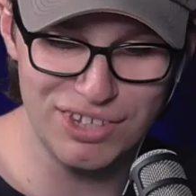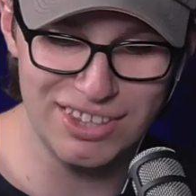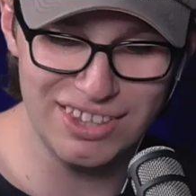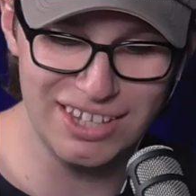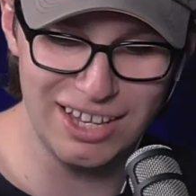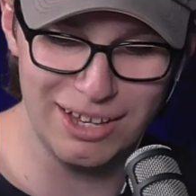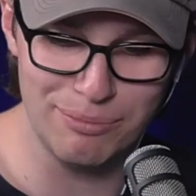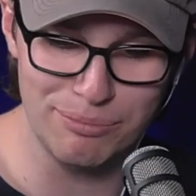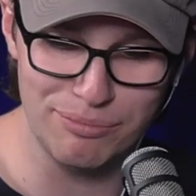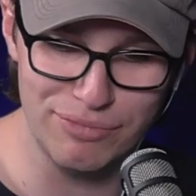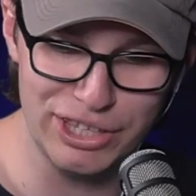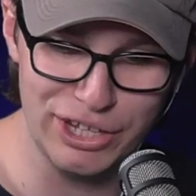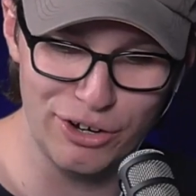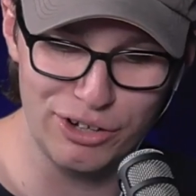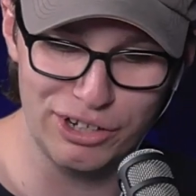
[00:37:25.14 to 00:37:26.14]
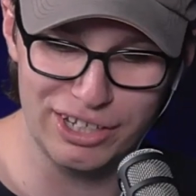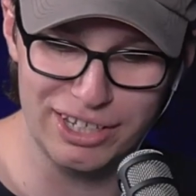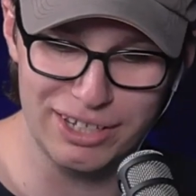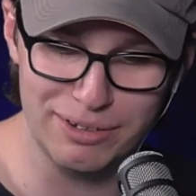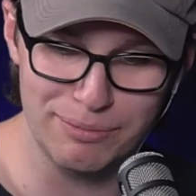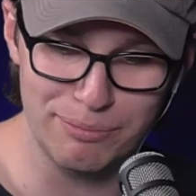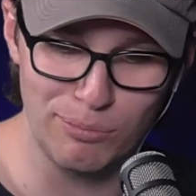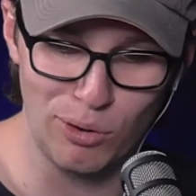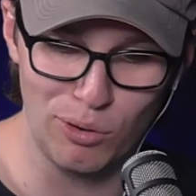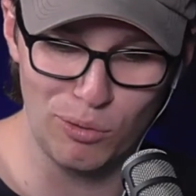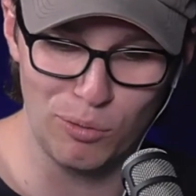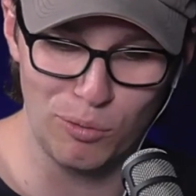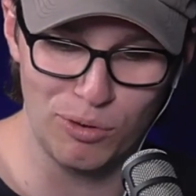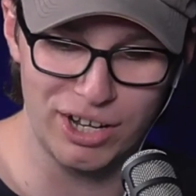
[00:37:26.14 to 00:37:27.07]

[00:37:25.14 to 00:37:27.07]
the only moral